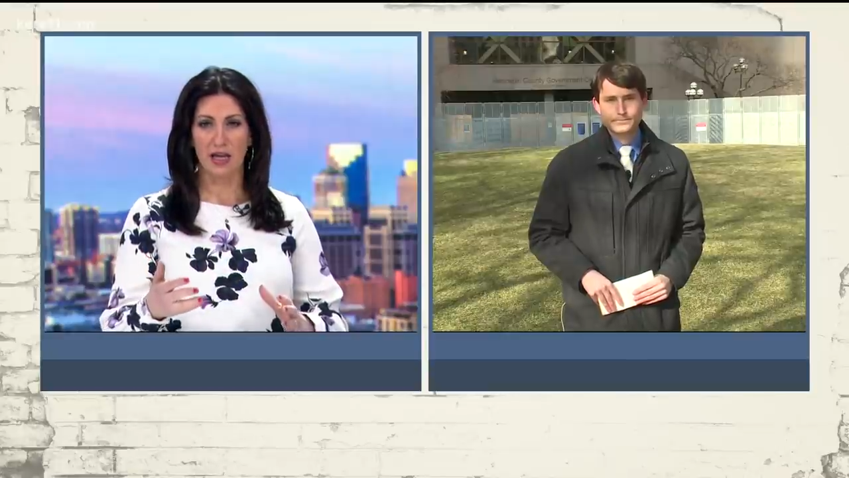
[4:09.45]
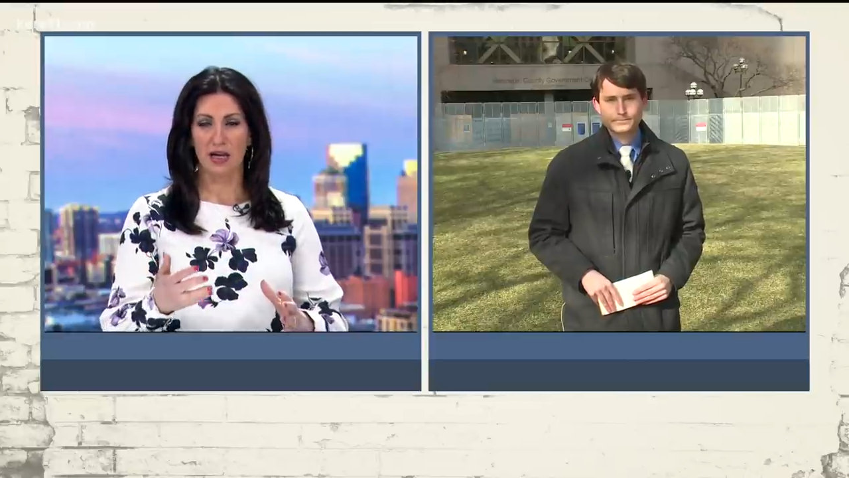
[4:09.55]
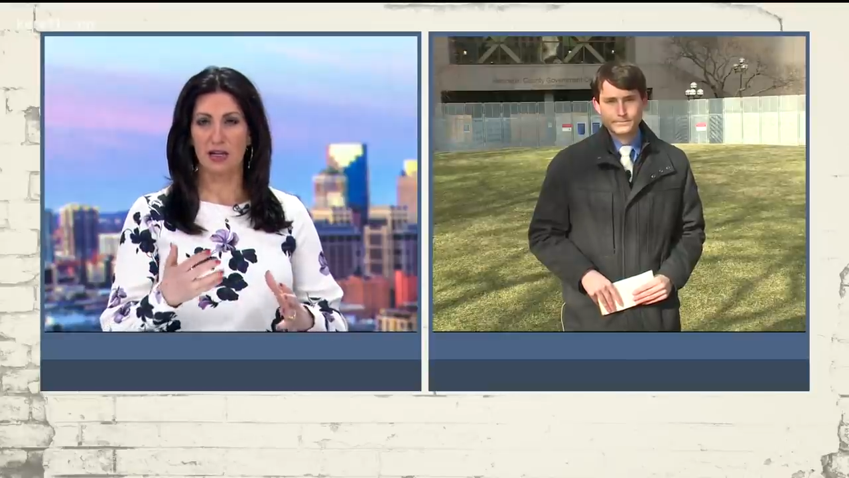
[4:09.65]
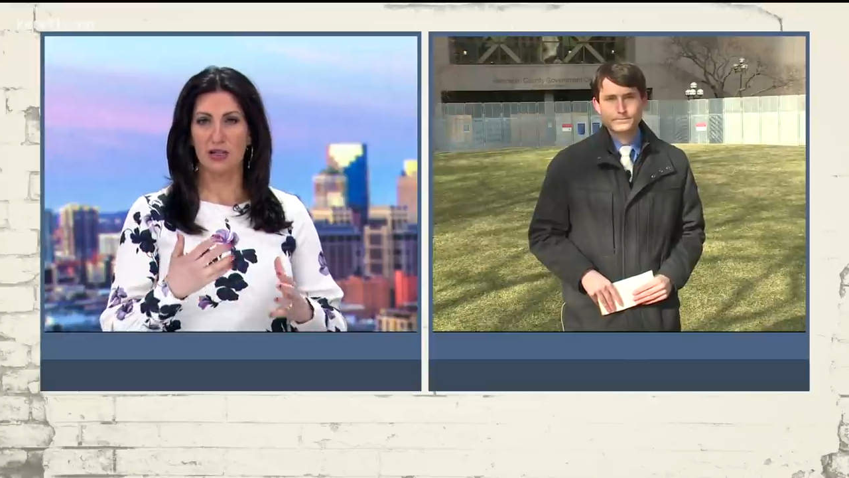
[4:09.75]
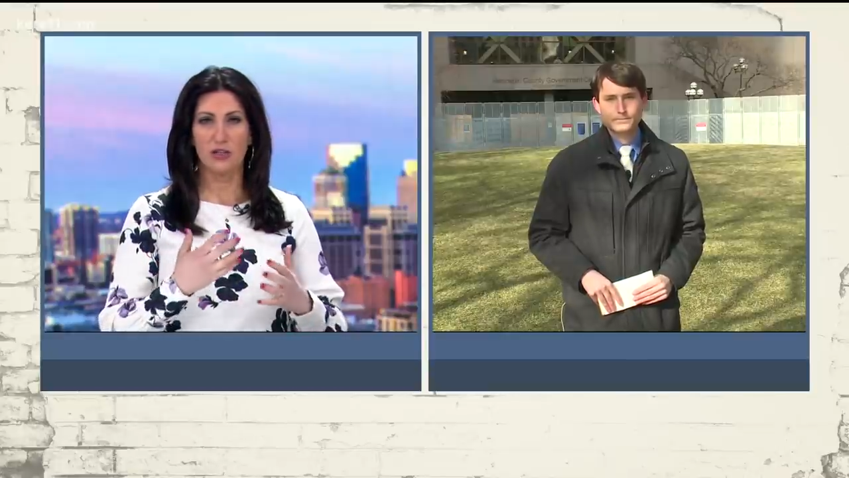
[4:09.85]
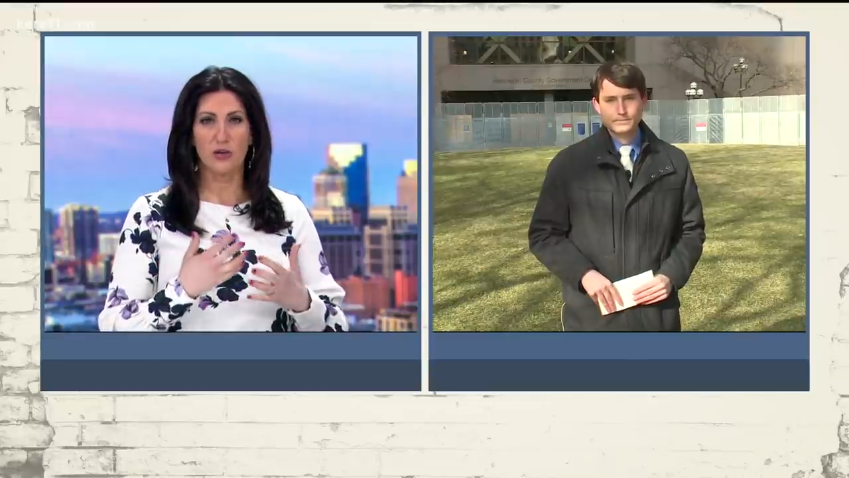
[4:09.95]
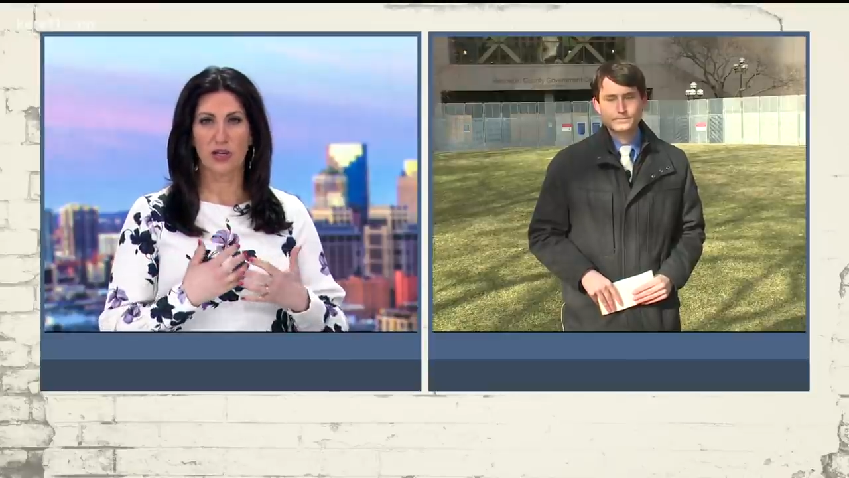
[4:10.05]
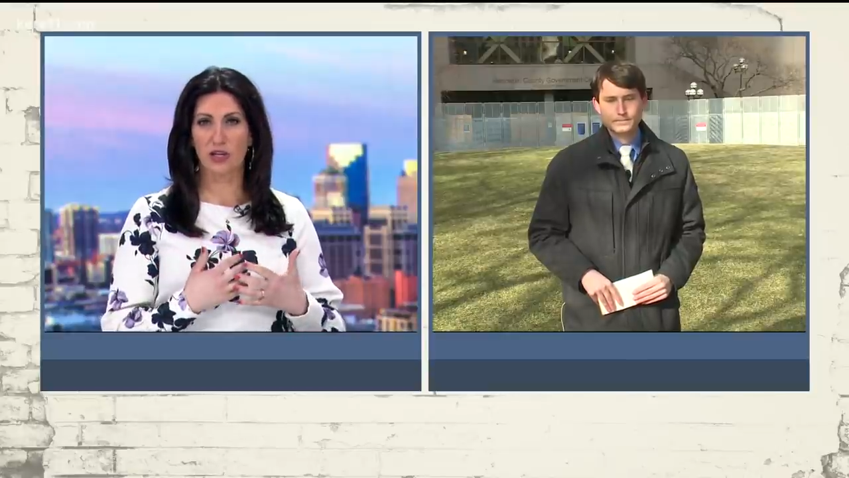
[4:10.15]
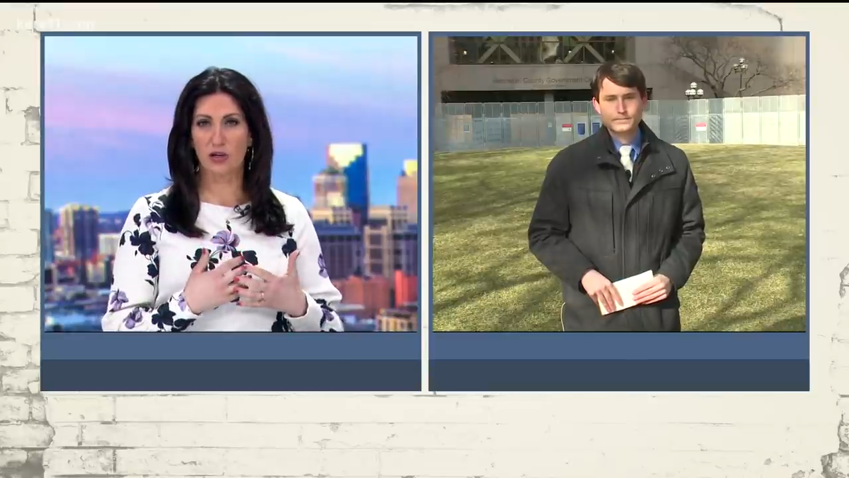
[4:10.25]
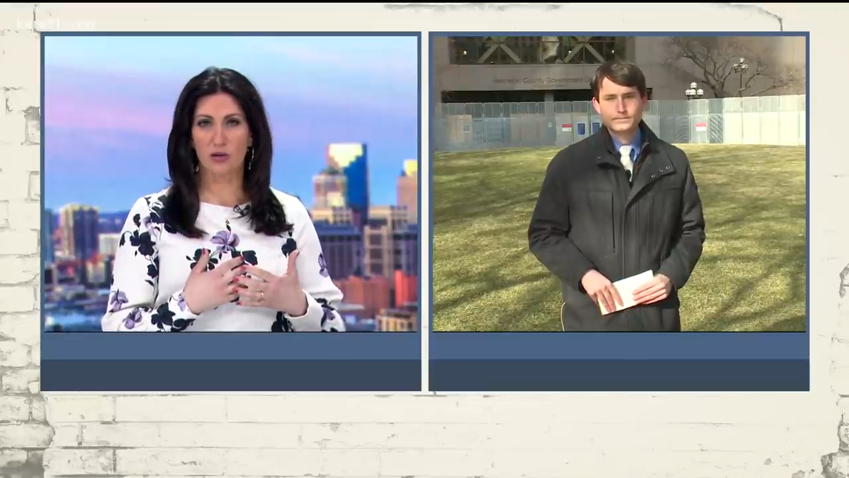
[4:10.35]
Uh, you know,
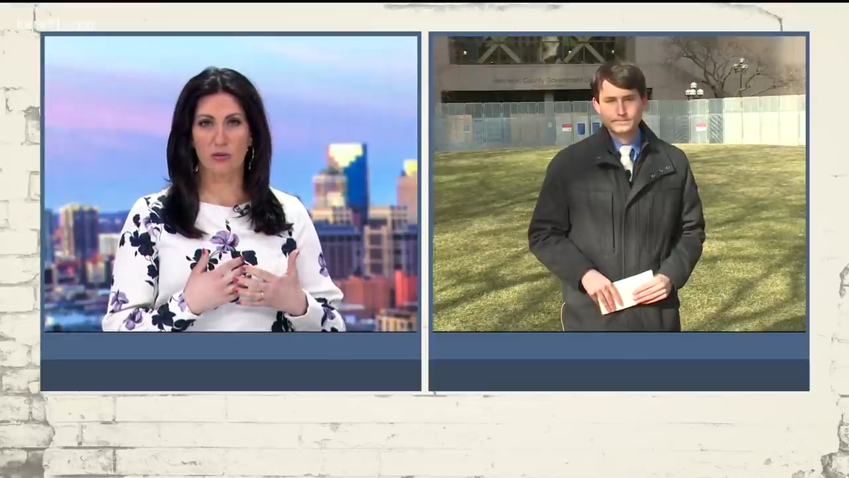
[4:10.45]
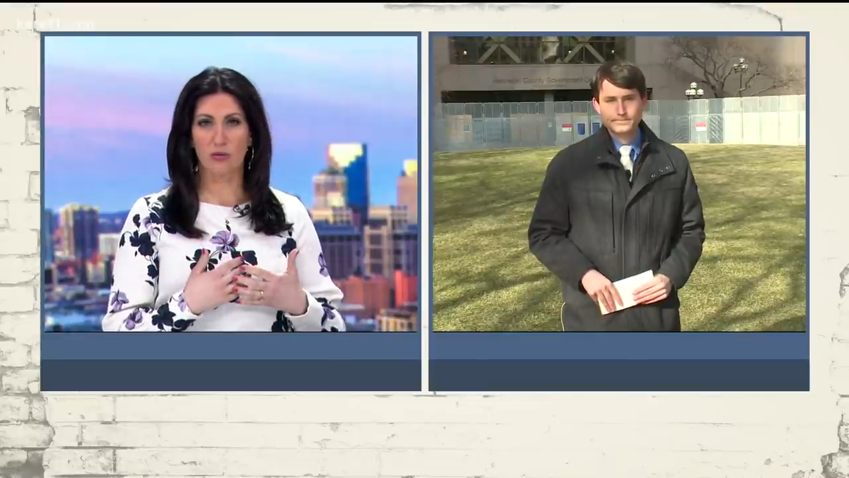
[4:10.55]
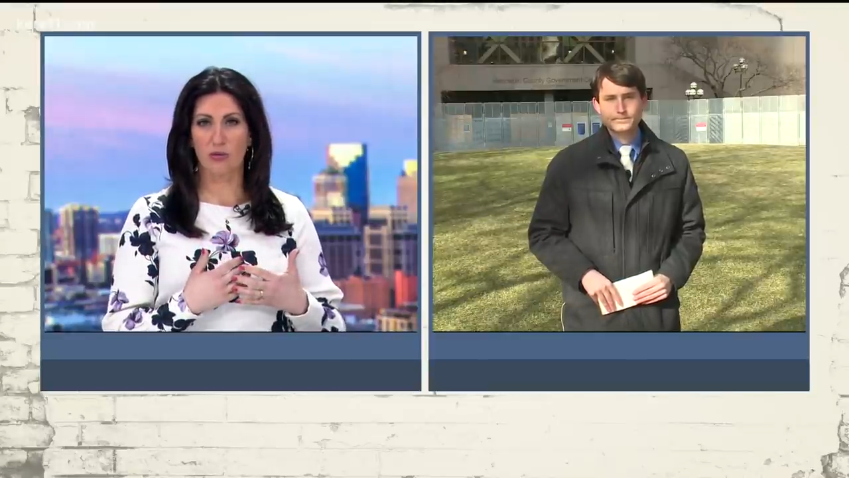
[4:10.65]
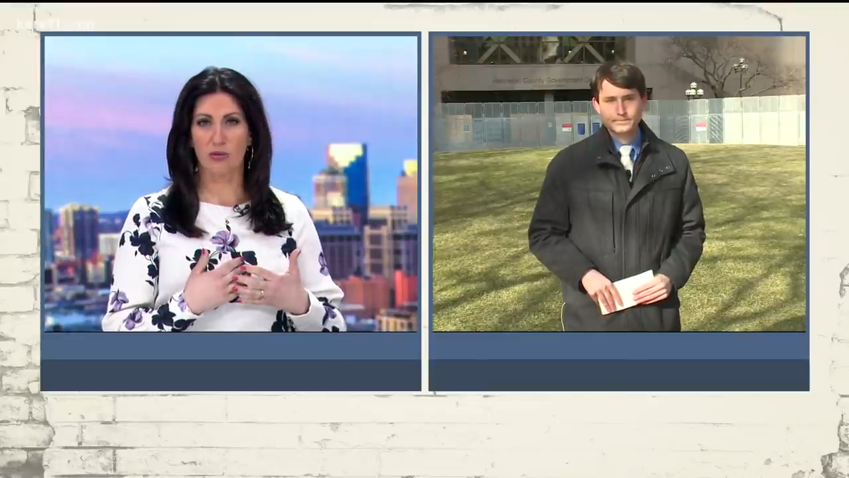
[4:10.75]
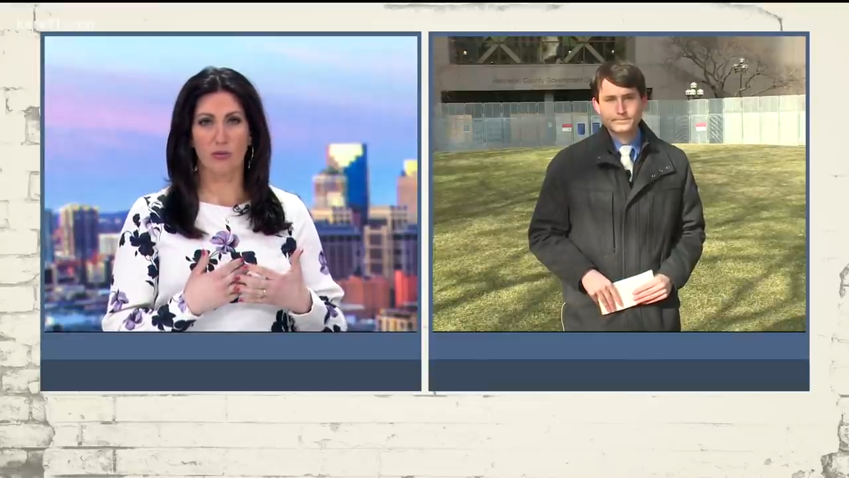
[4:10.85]
here uh,